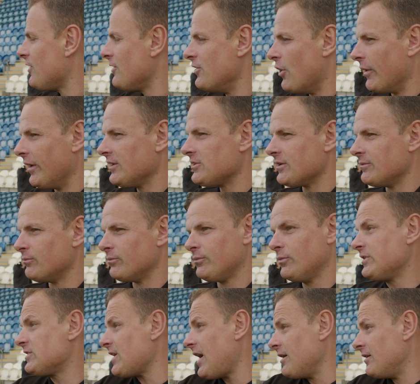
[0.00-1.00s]
No, listen,
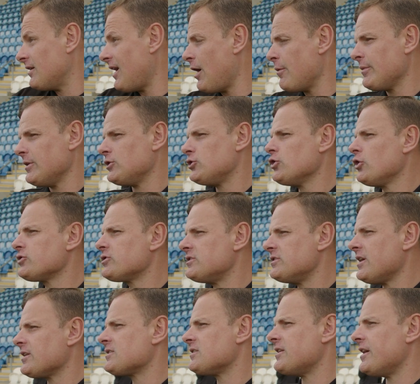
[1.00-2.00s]
we say, how many shots
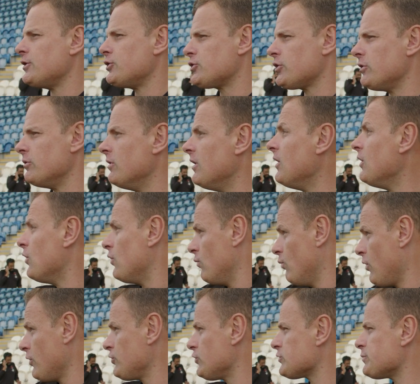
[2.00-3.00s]
has he had today? Two.
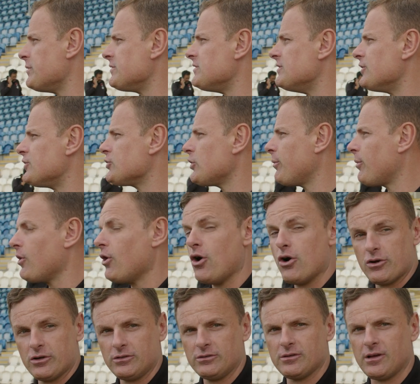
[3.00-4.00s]
One just misses the top
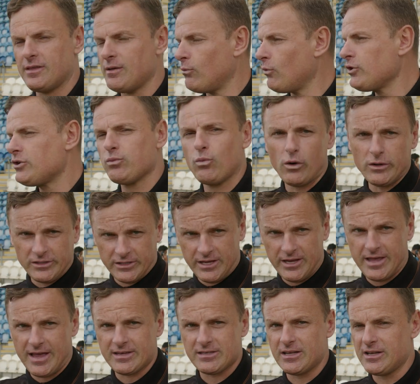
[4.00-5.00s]
corner. And then once
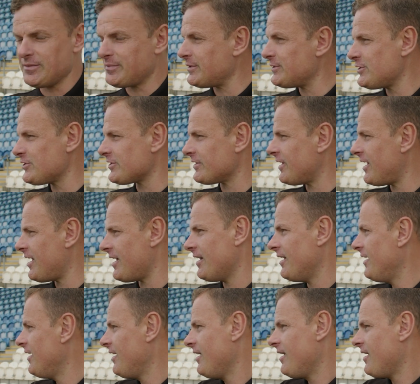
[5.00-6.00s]
he gets in the position like
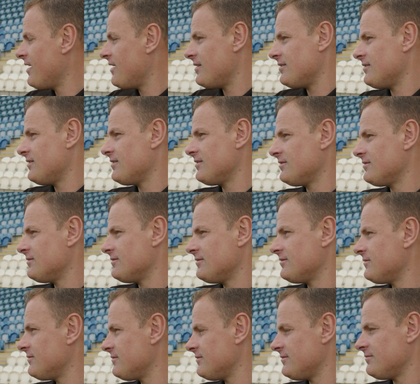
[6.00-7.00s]

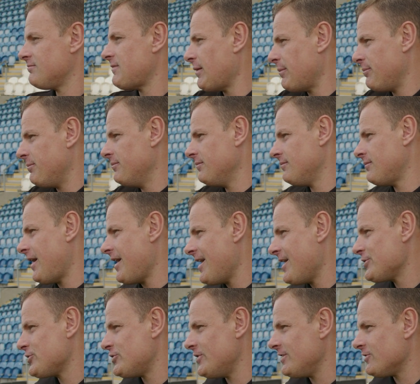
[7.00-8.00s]
that, my
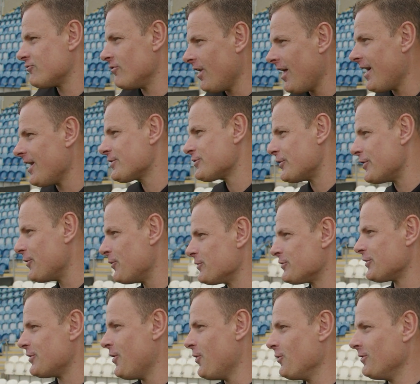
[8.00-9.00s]
arse cheeks relax. I know
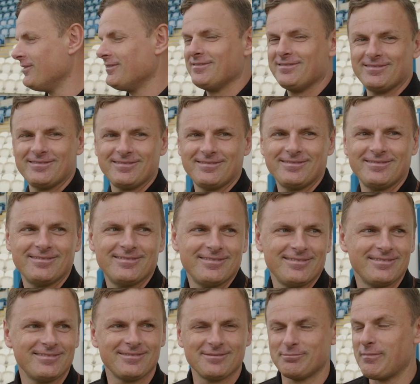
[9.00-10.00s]
it's a goal.
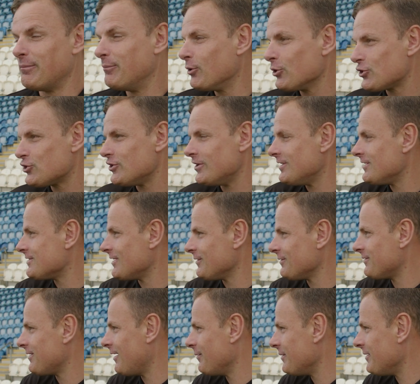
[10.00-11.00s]
My butt cheeks,
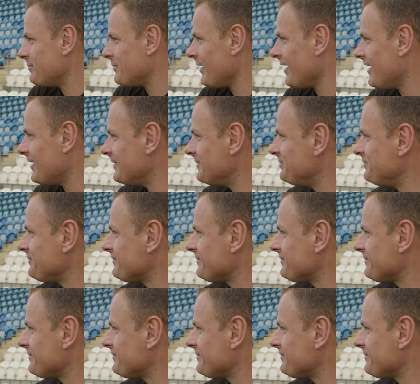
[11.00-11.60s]
I'll be polite.